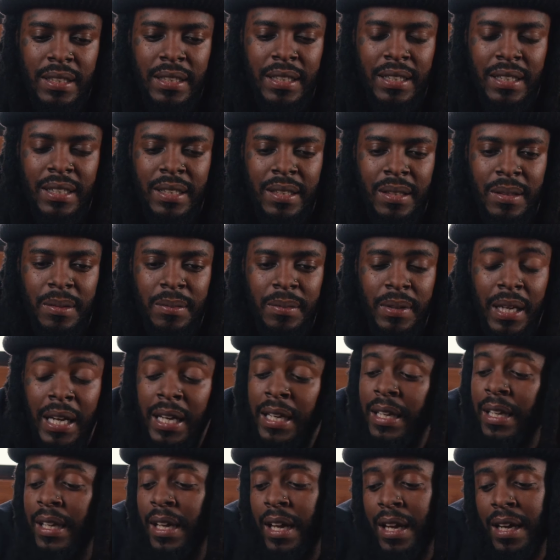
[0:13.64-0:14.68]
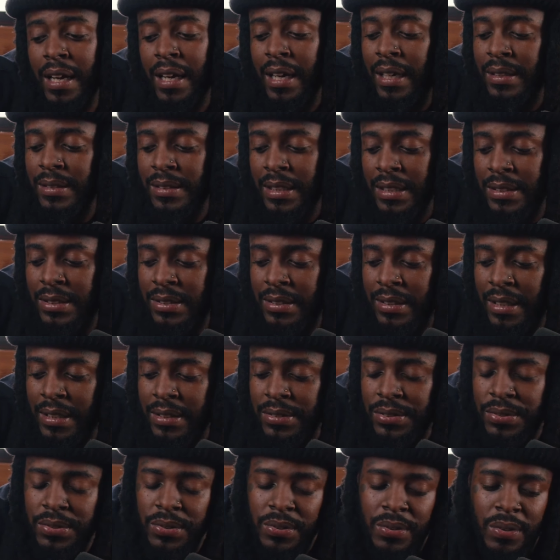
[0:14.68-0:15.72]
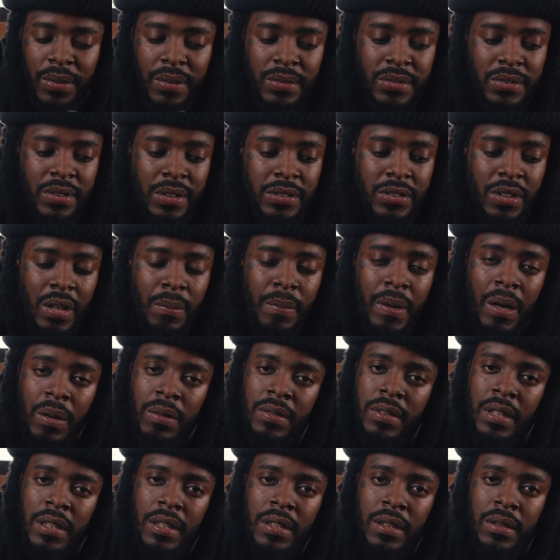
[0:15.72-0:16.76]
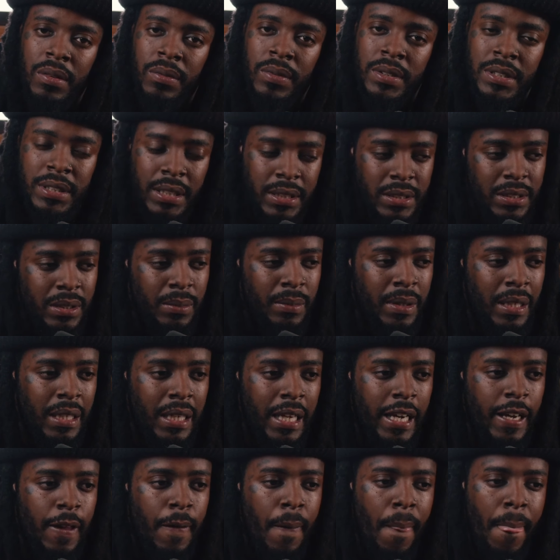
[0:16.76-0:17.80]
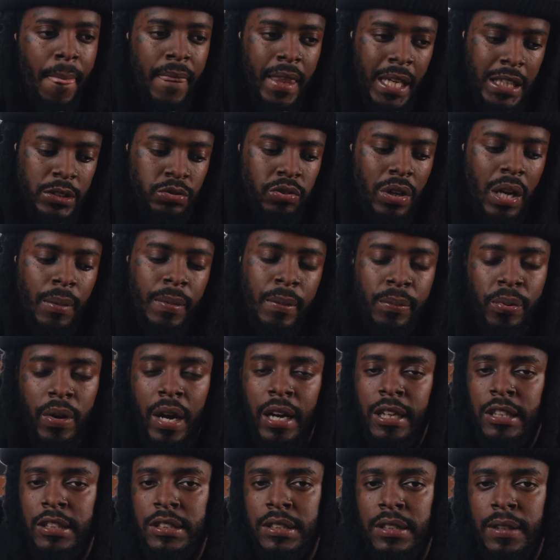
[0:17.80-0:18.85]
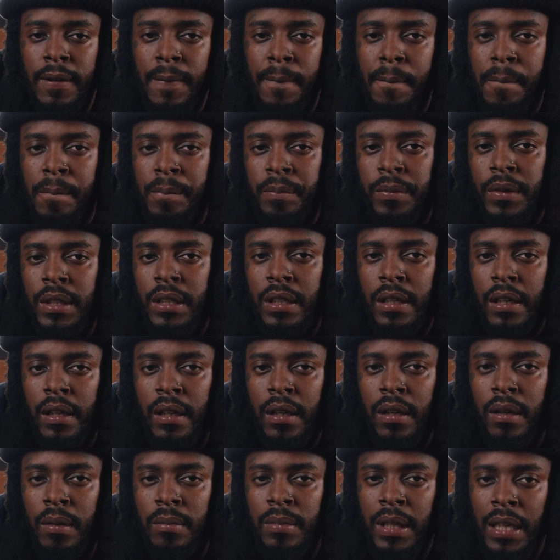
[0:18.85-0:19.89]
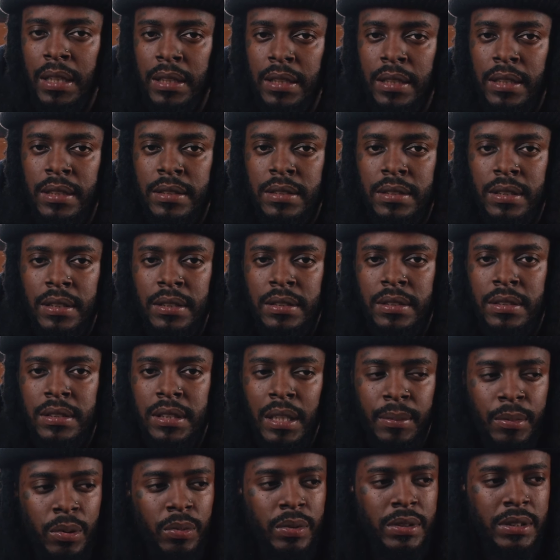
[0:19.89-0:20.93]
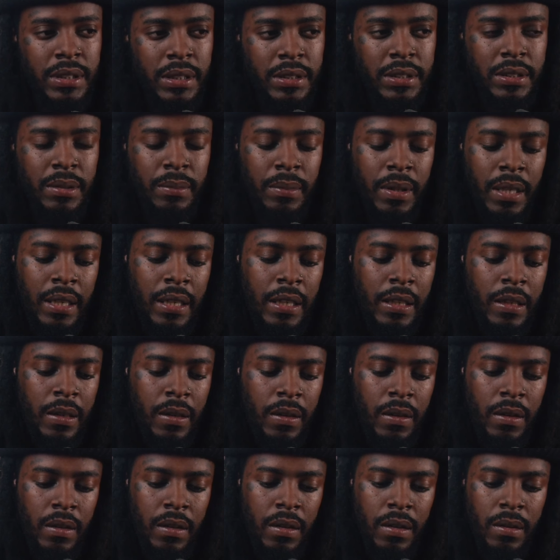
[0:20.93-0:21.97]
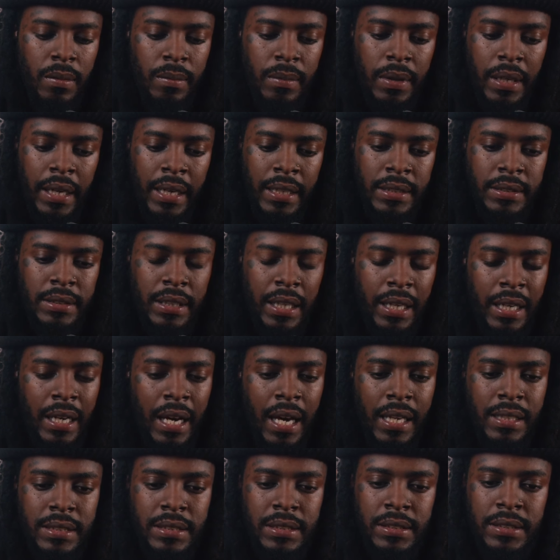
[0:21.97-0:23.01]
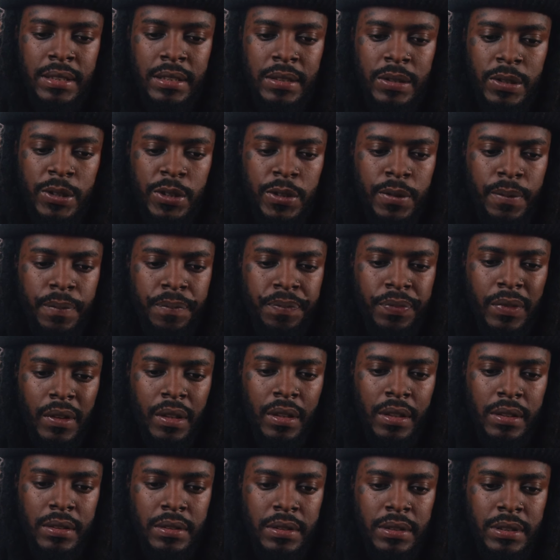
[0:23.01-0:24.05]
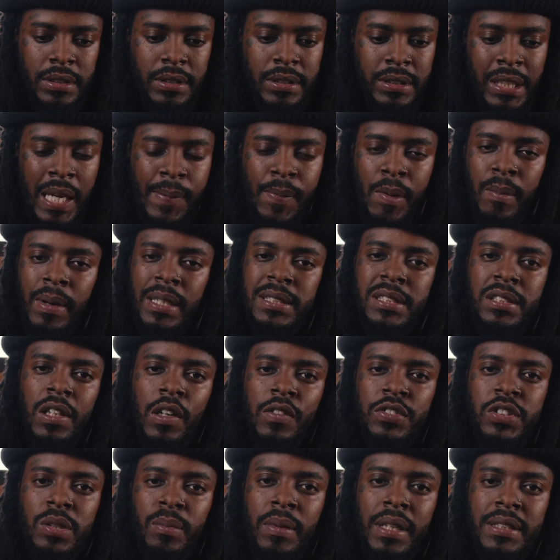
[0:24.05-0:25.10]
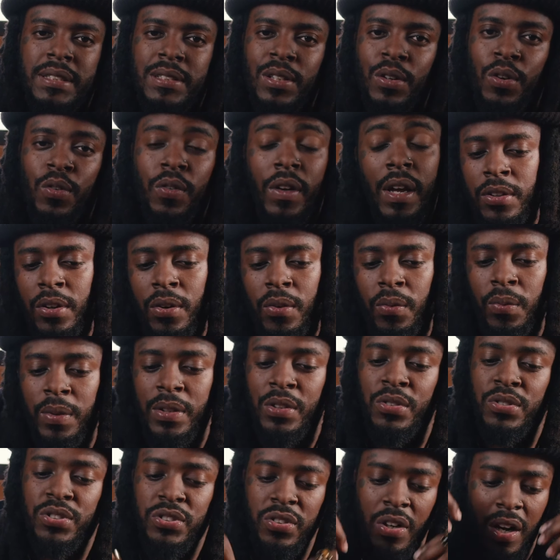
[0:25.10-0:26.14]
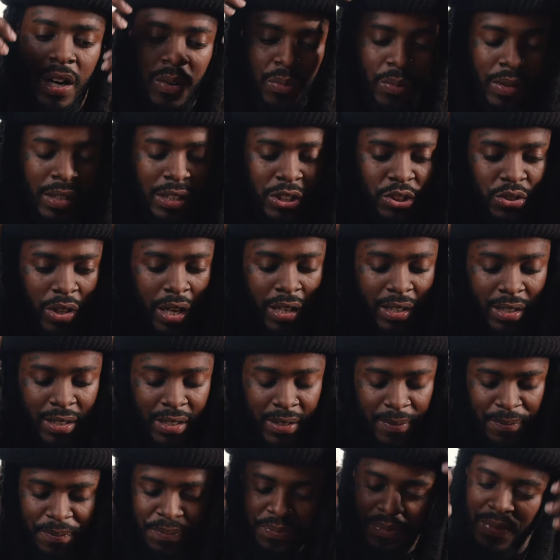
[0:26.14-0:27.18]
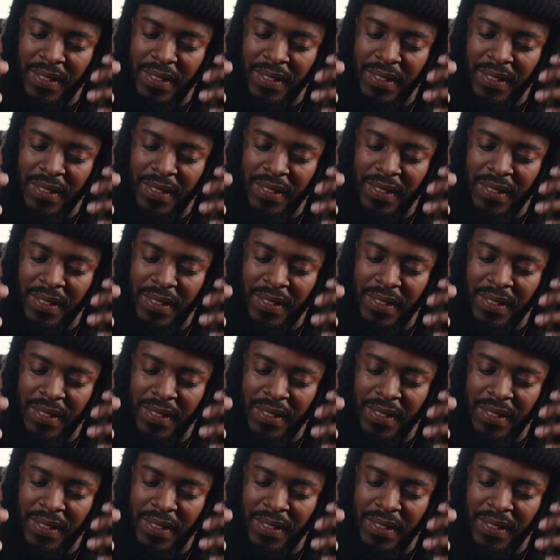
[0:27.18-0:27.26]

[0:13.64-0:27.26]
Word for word: Um, and yeah, that's, that's, you know, so I'm talking about uh, retention, man. Like, that's what I've been practicing um, lately is, is semen retention, man. Um, and, and honestly, just, just keeping myself to myself. You know, when you start really trying to,